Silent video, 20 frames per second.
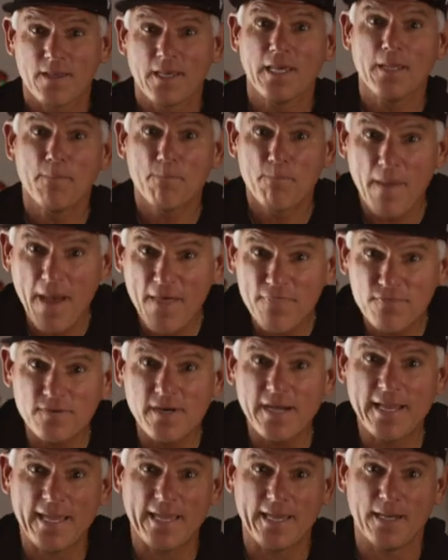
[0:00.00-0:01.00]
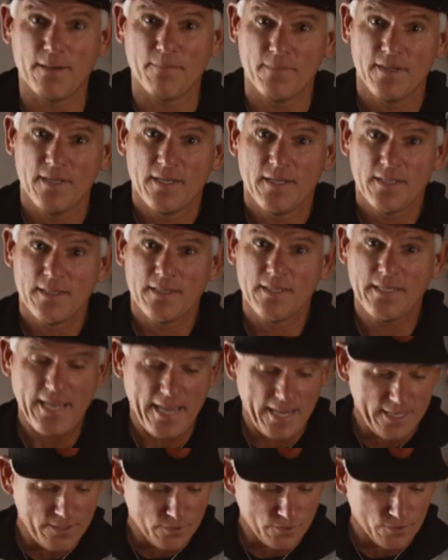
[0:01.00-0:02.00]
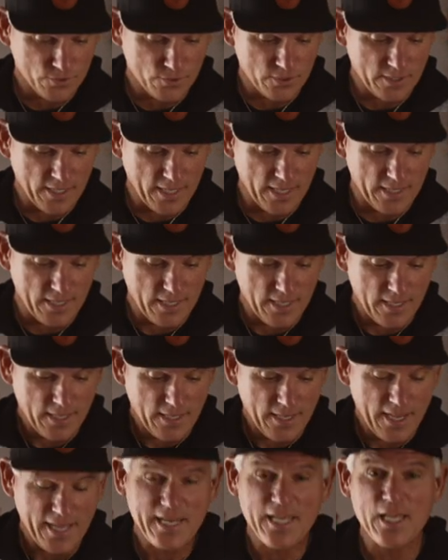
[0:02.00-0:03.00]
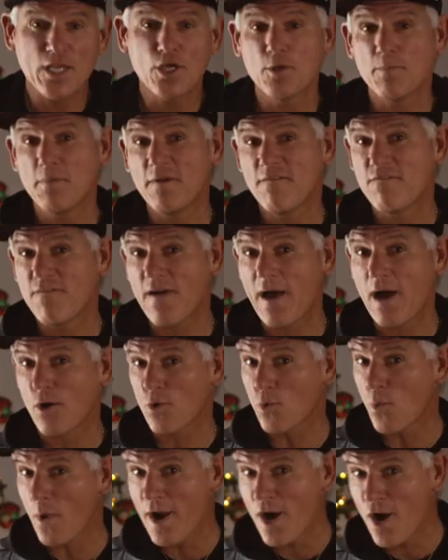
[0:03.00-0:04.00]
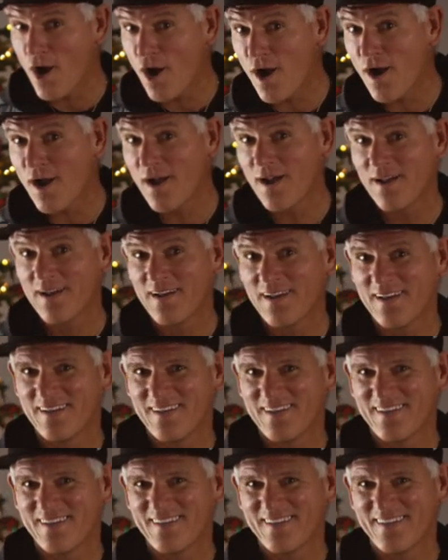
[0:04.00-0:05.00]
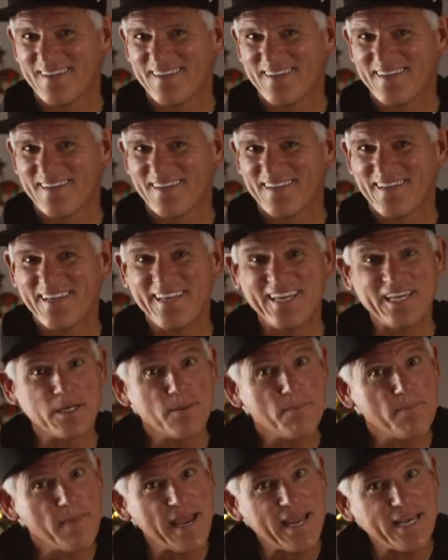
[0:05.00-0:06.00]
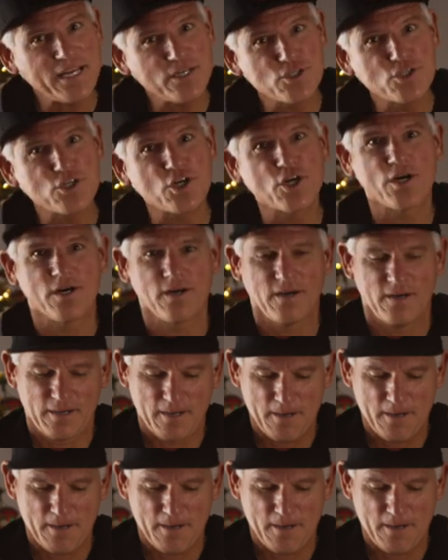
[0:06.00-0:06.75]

In Bethlehem, the angel said. And He could be found where? In a manger.